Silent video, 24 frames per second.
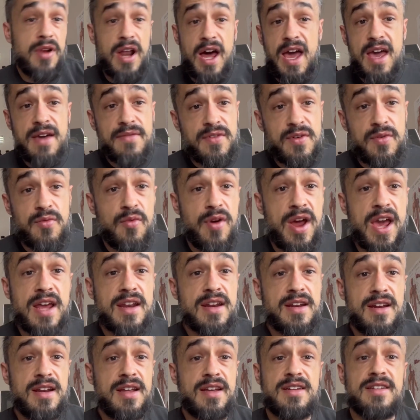I haven't ran
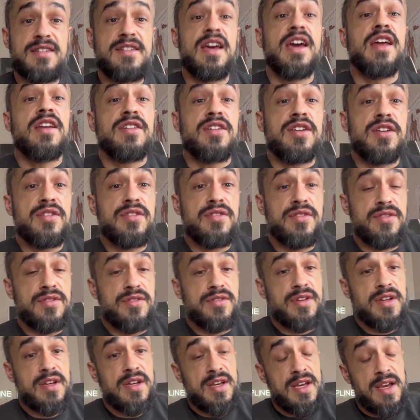in like 10
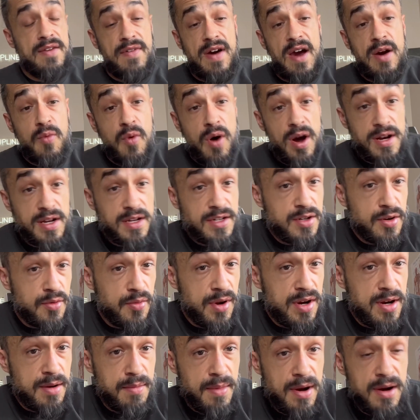years. If I wanted to
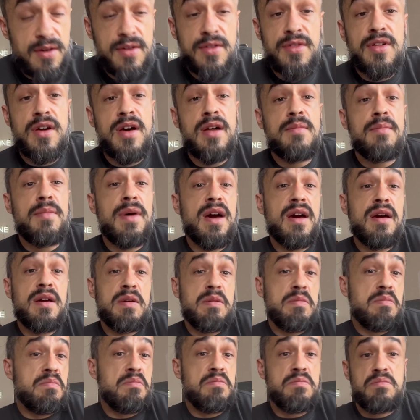run a marathon by
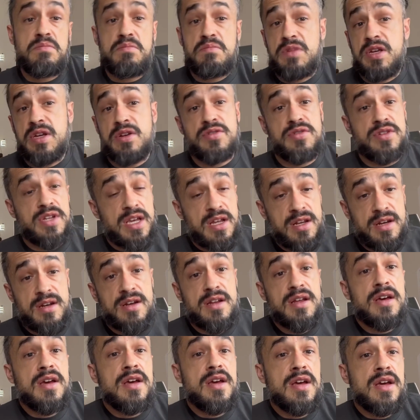year's
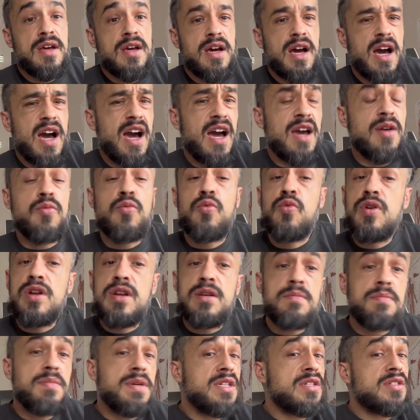end, I
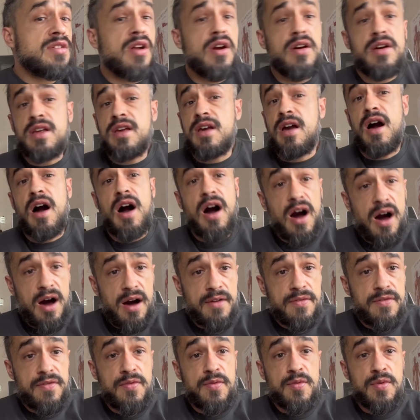wouldn't be starting
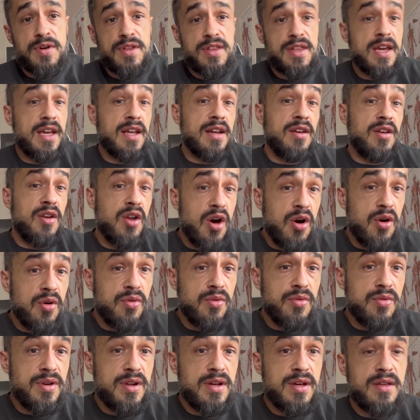off with a
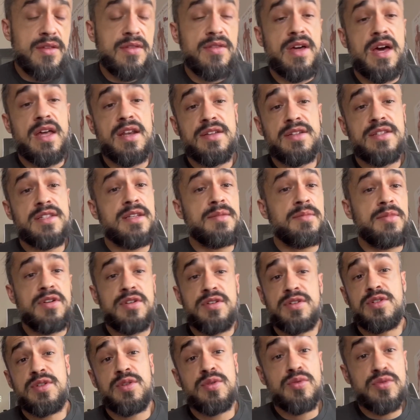load that is
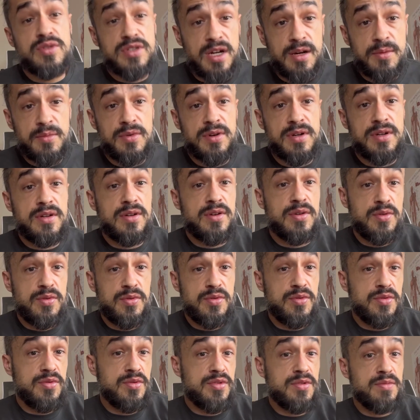similar to someone
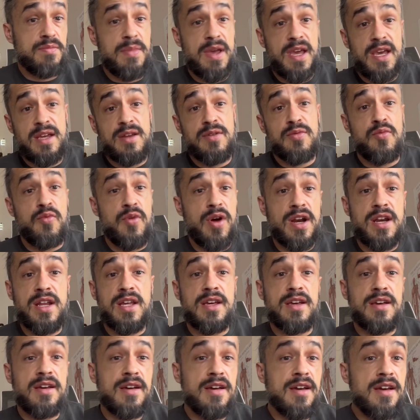who's made
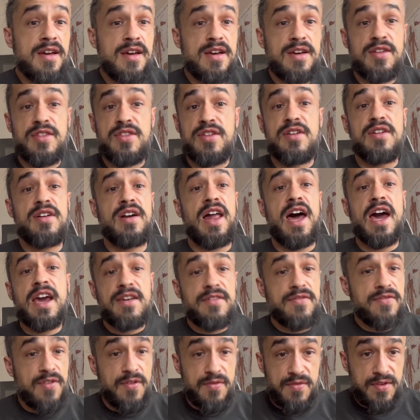running their
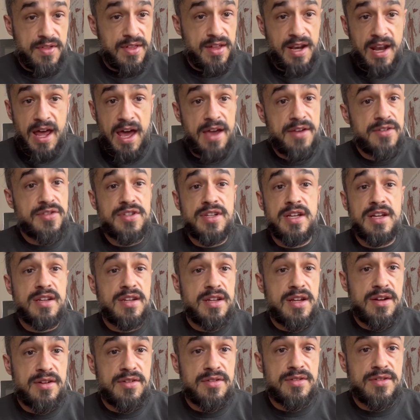life over the last 10
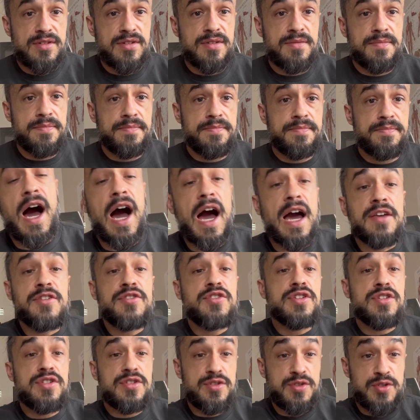years. I
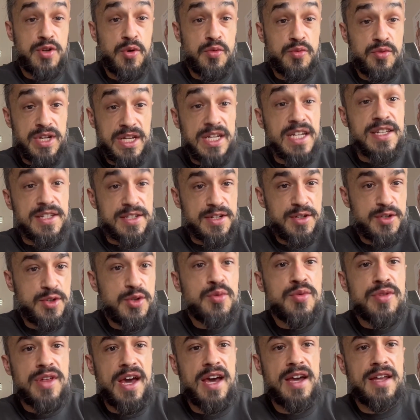just don't need to
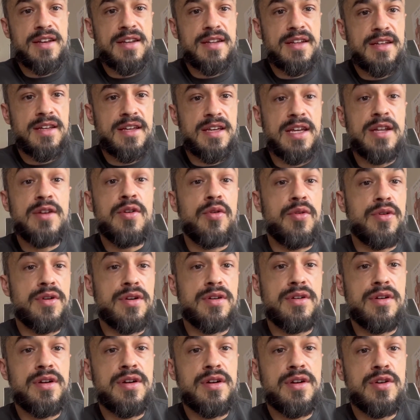do that in
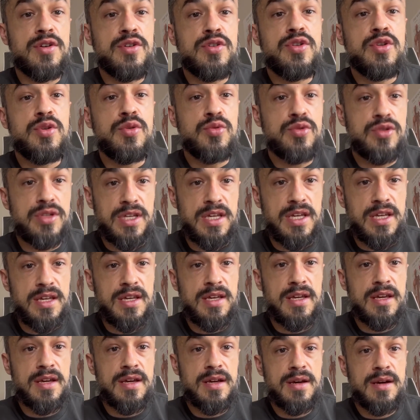order to
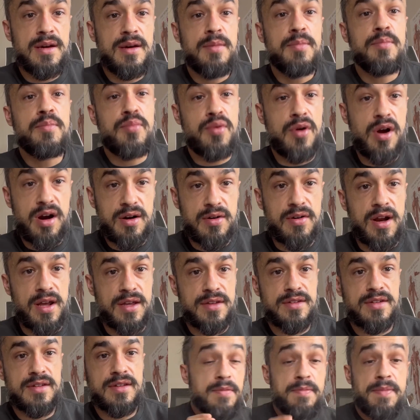see
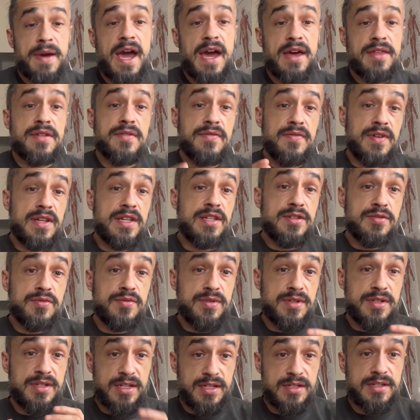progress. The path of least
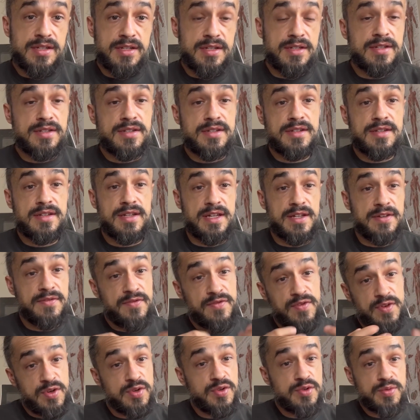resistance,
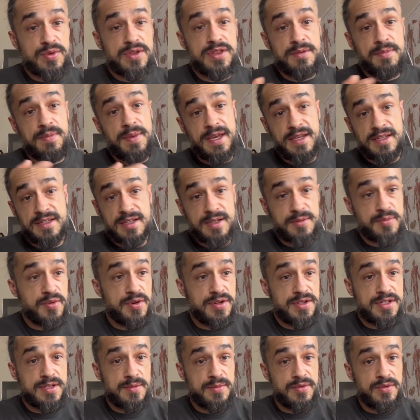infused with the basic
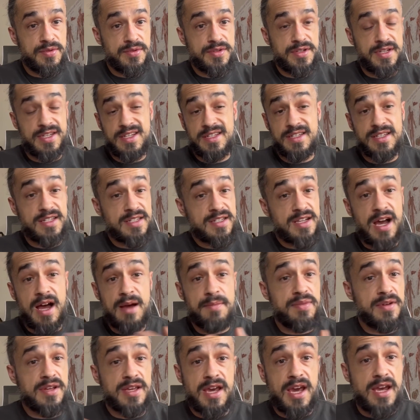principles, is as
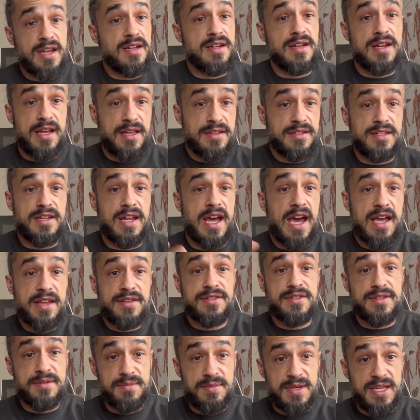complicated as it
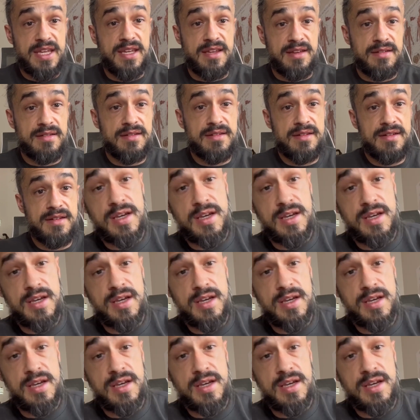has to be.